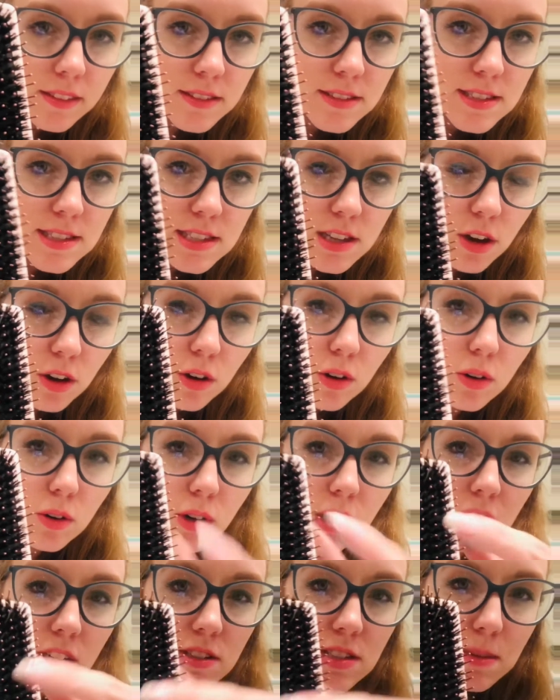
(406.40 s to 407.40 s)
So
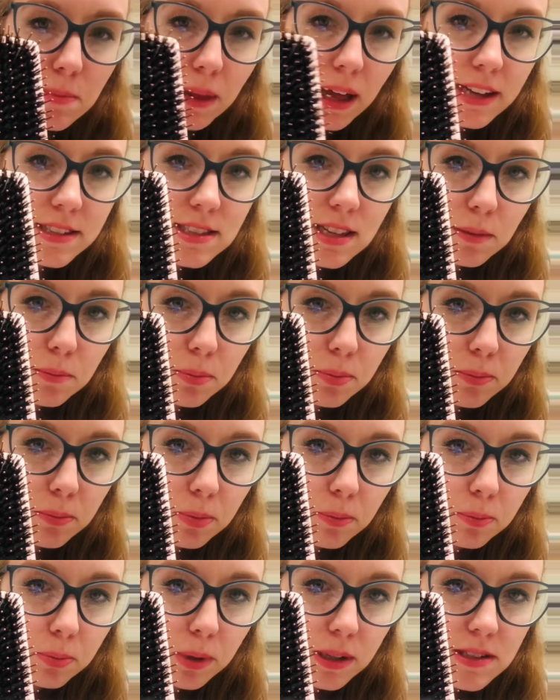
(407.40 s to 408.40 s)
here's the plastic
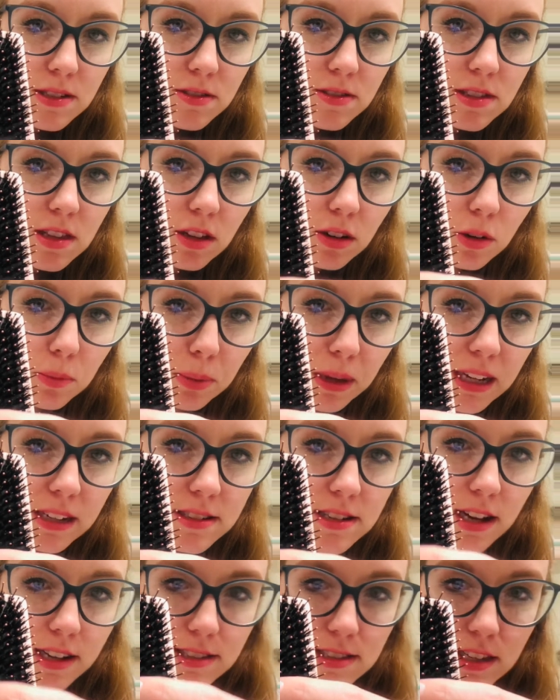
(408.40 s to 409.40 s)
bristles, the little pink
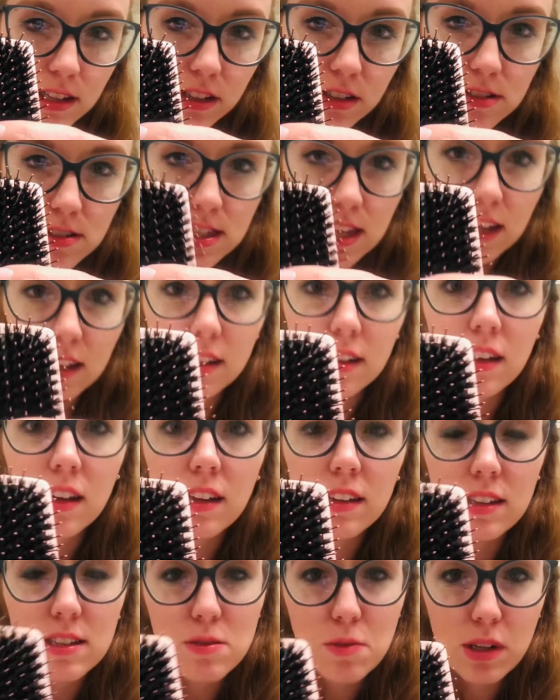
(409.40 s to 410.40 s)
dots that you're seeing.
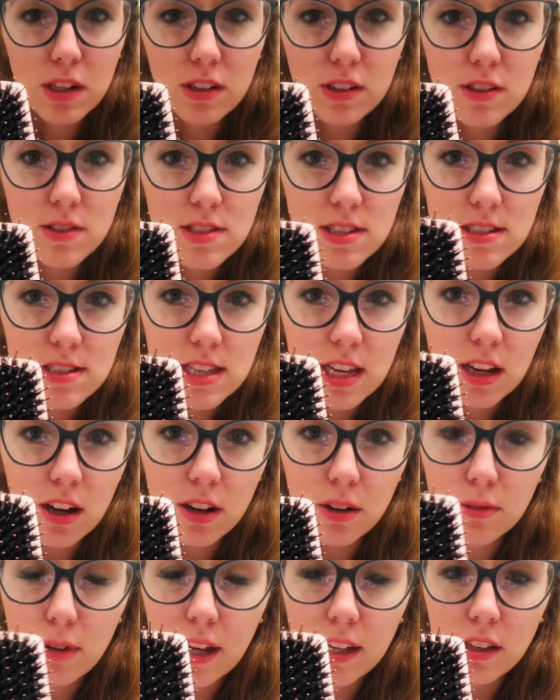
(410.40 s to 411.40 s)
That's what you're used to seeing
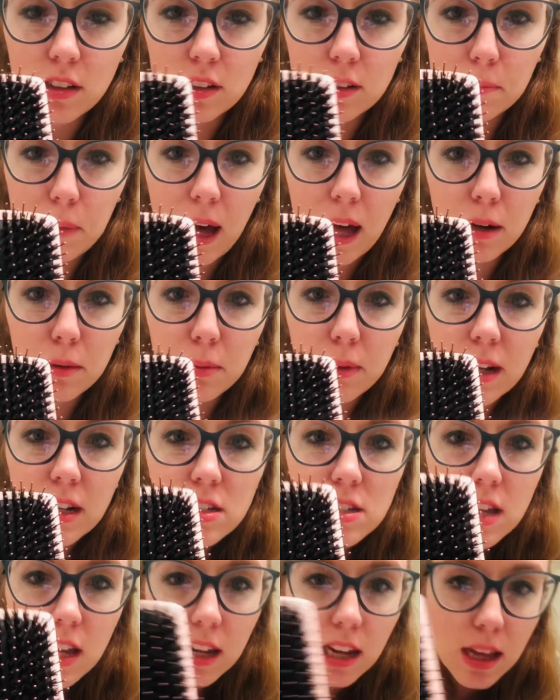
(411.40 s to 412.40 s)
on a regular paddle
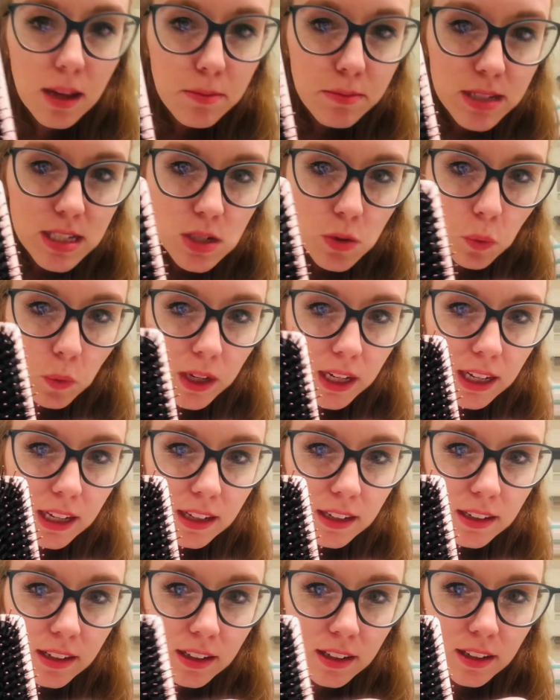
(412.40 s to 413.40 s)
brush. And in
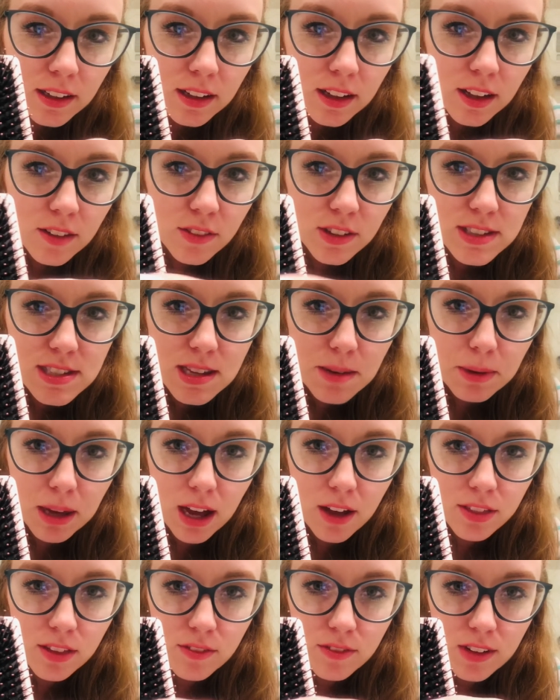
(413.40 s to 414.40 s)
between, if it's coming
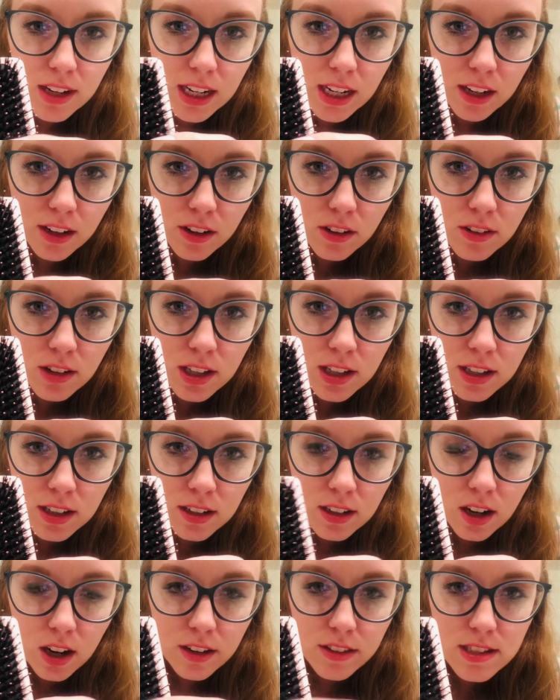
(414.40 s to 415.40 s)
out in the video,
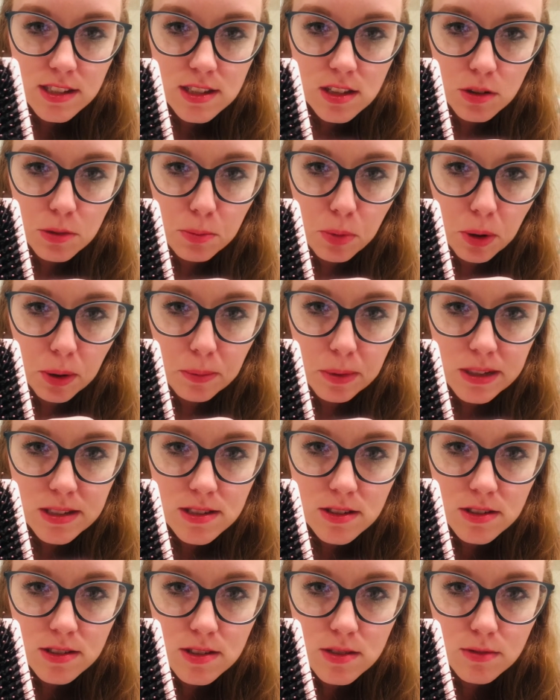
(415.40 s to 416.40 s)
are these little boar
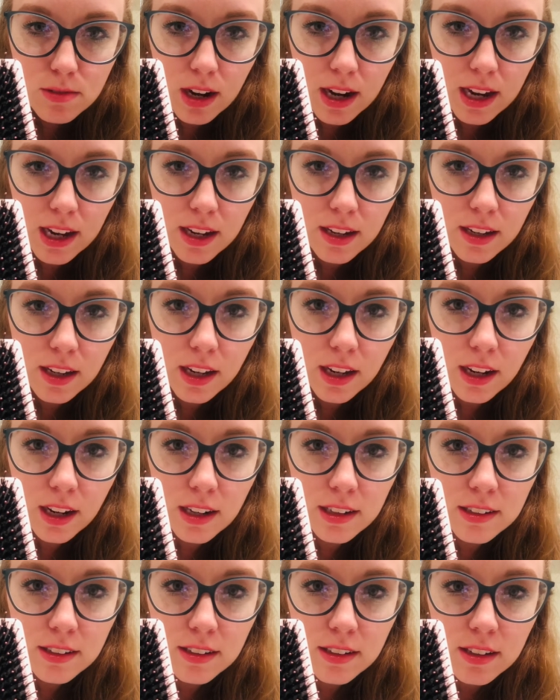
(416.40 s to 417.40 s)
bristles right in
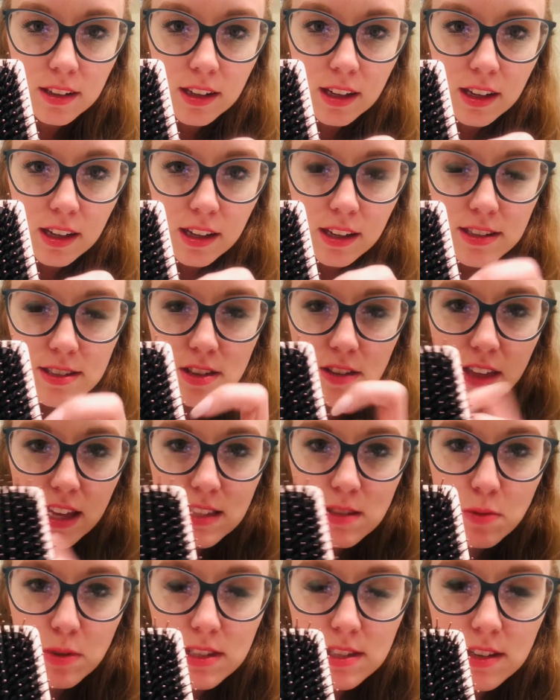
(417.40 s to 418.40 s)
here. So
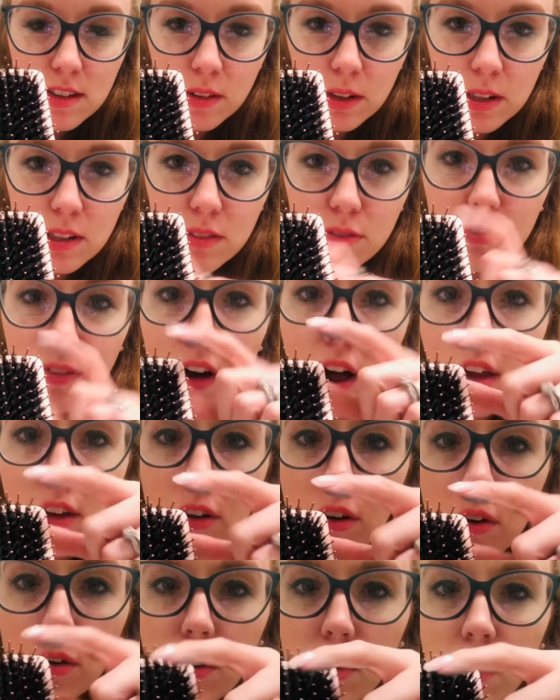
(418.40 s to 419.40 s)
that's what's going to
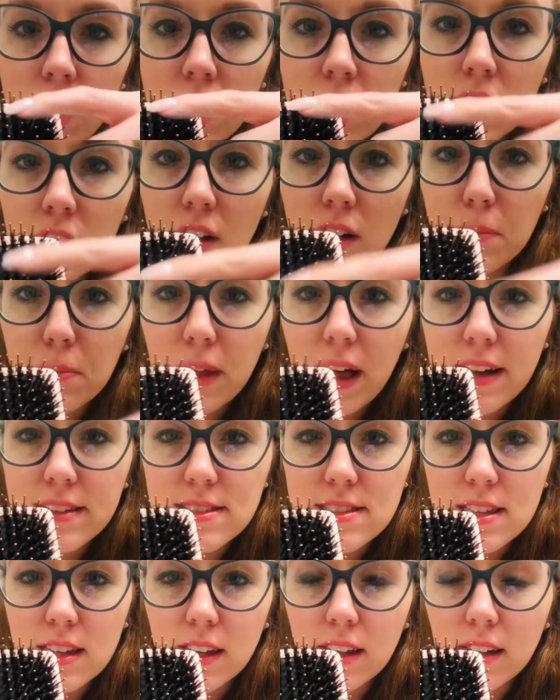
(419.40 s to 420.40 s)
follow your
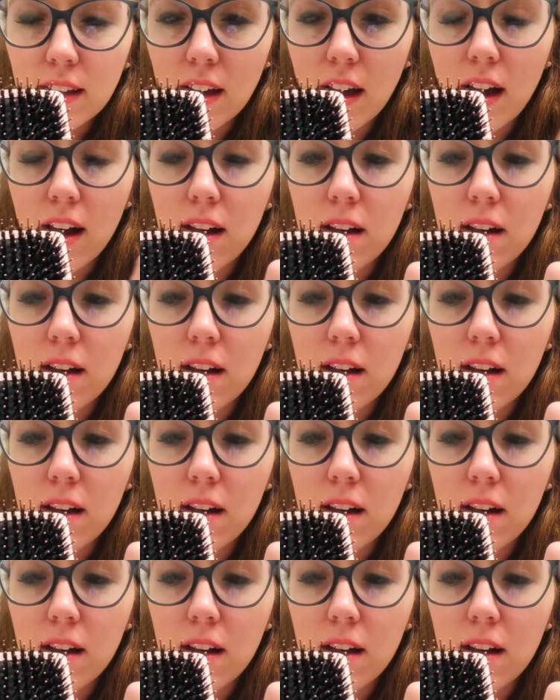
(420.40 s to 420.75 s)
plastic